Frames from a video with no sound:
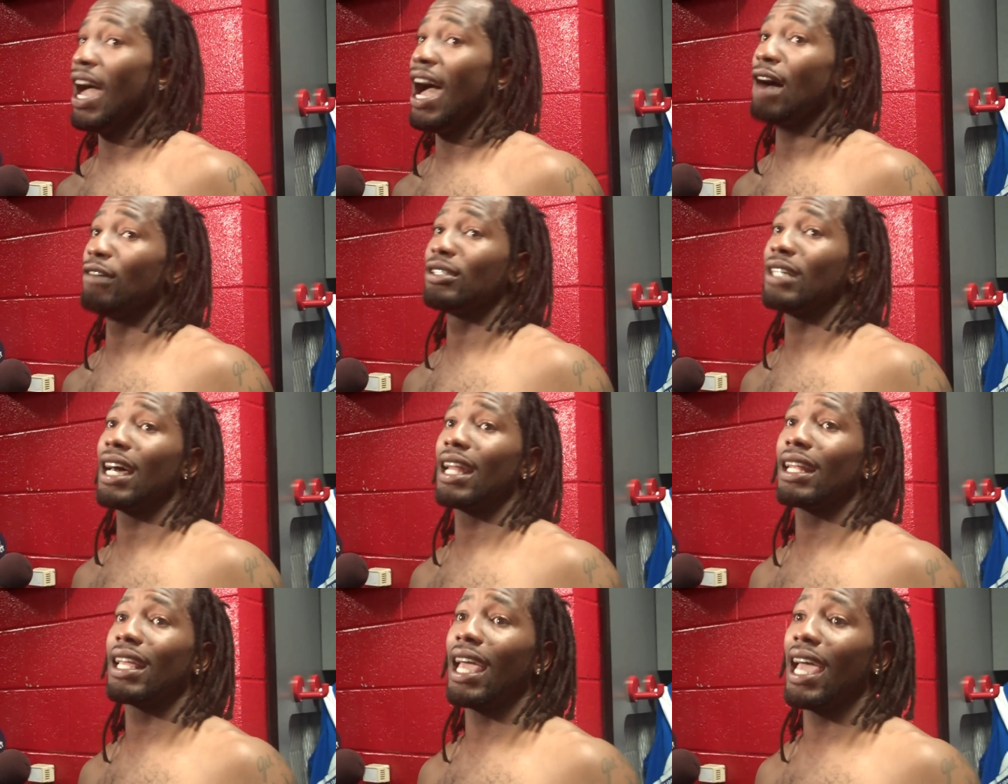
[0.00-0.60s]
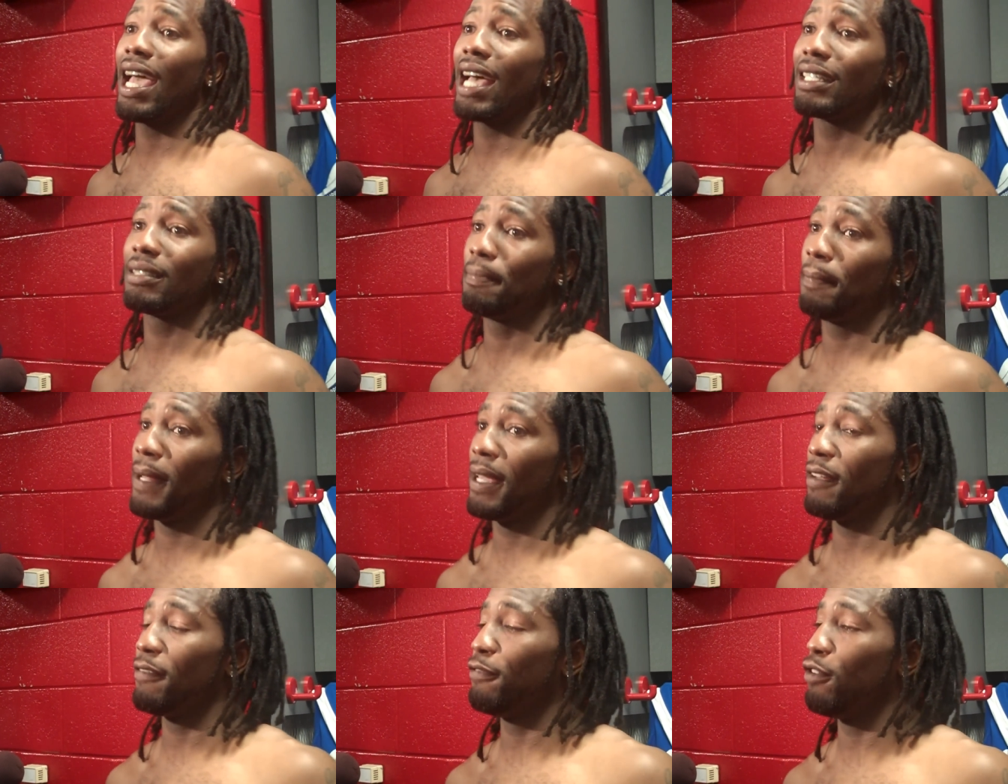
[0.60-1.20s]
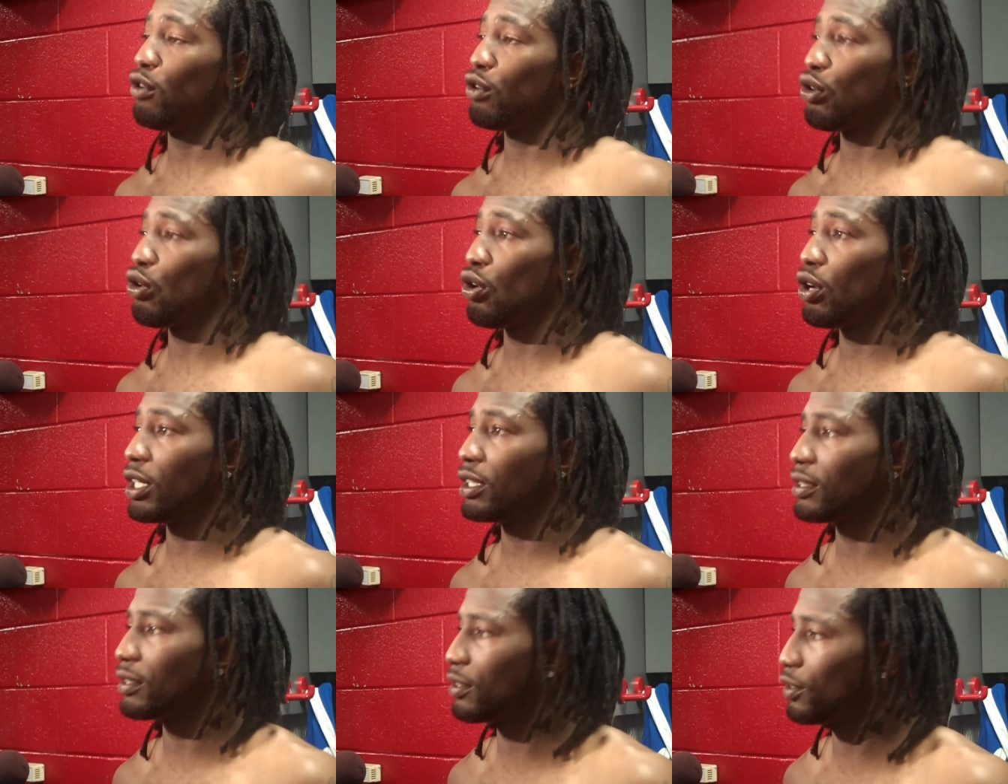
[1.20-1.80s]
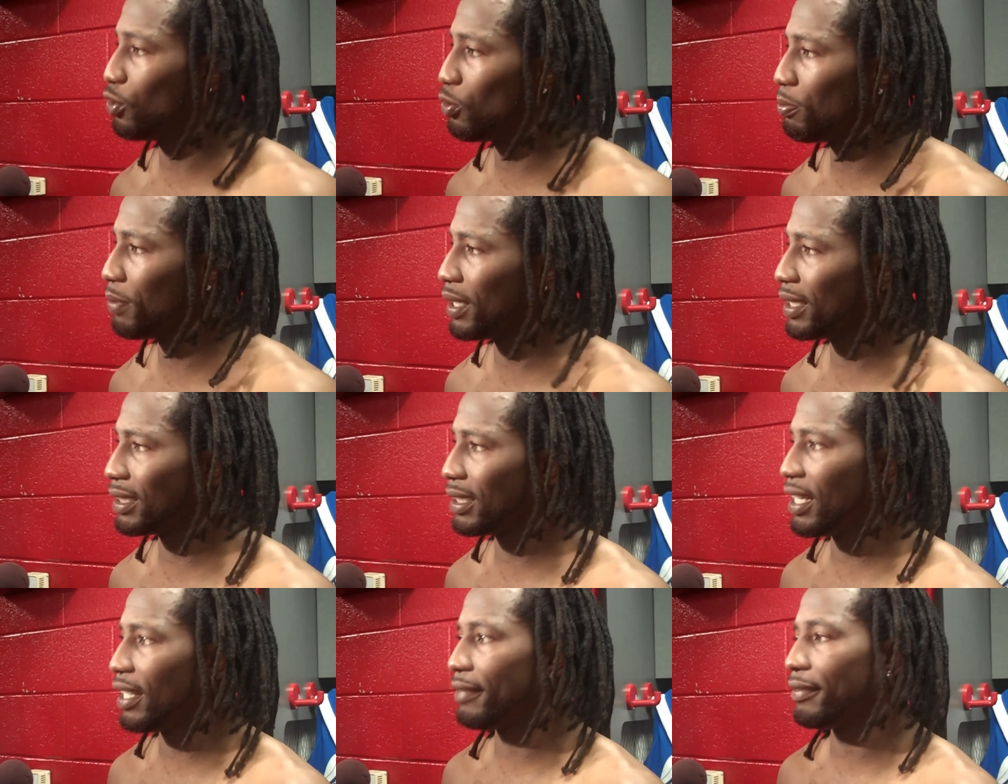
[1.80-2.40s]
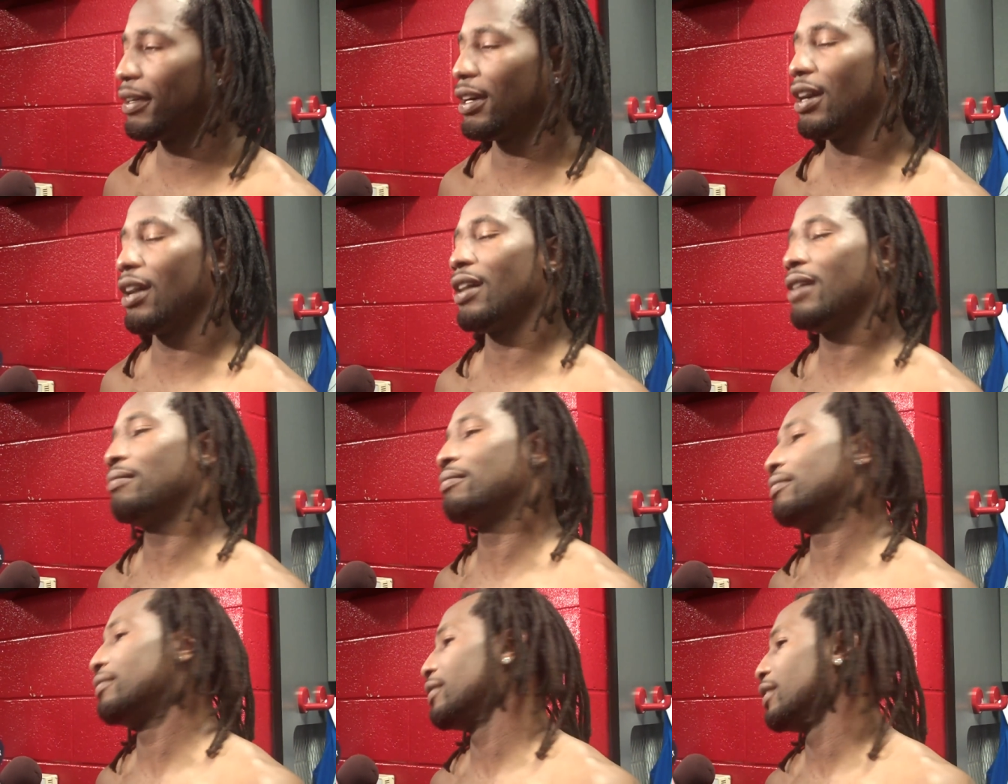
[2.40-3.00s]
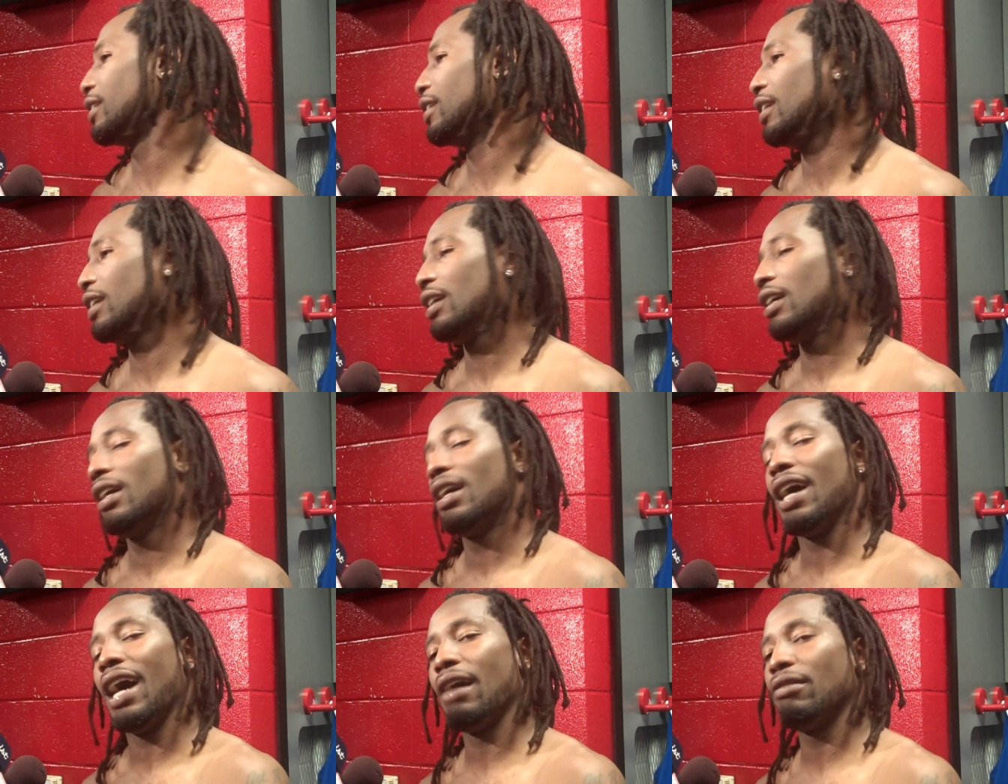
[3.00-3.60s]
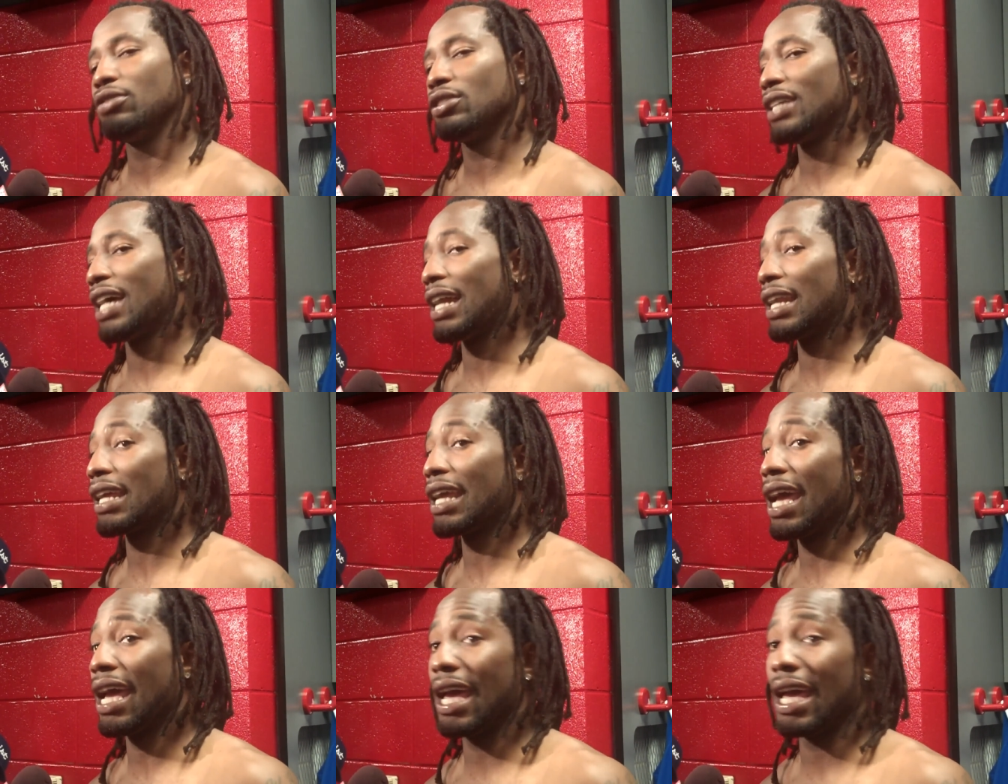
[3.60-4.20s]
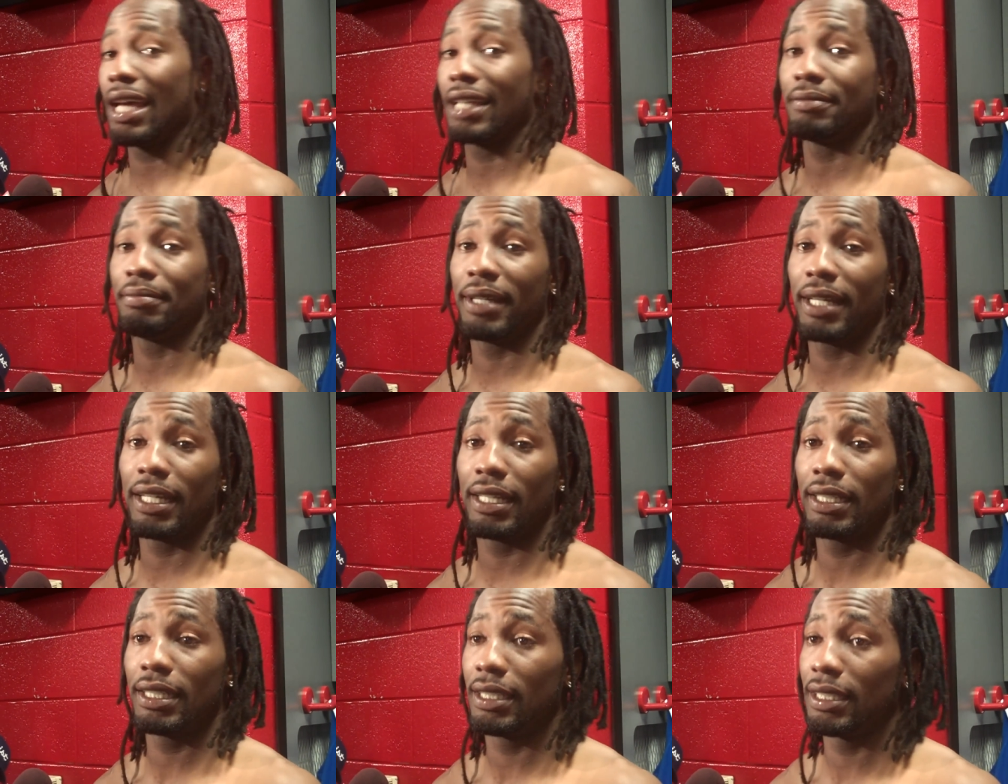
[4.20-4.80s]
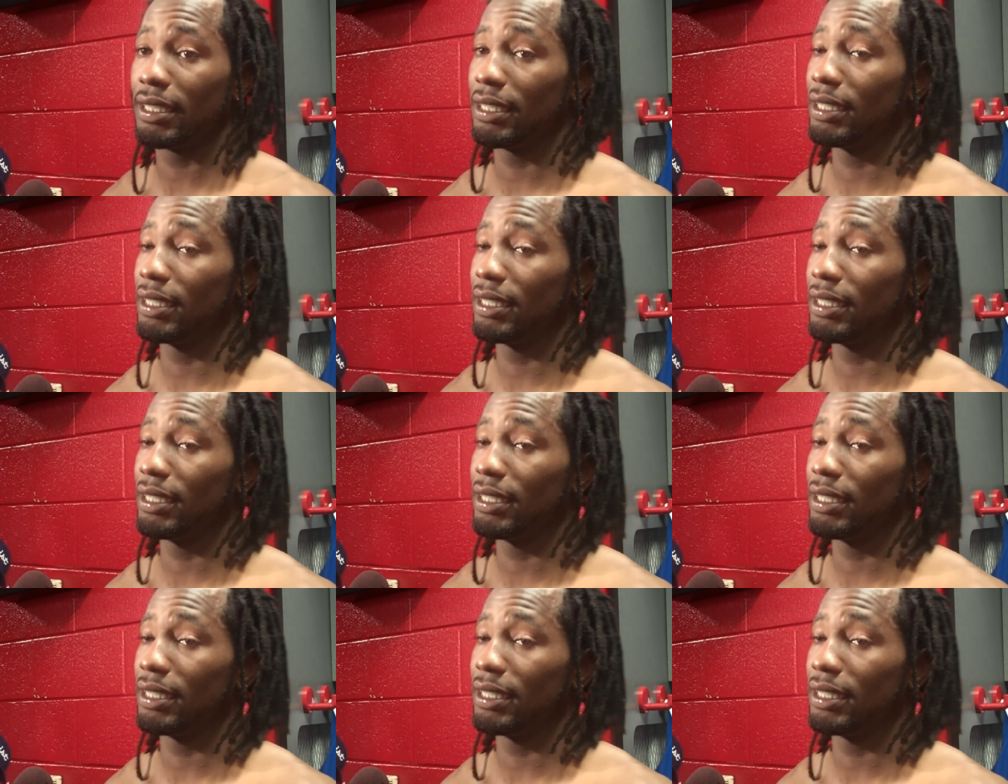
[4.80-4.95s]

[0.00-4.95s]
I was out of gas. Played 4 quarters and 2 minutes left. Oh, I was out of gas, man.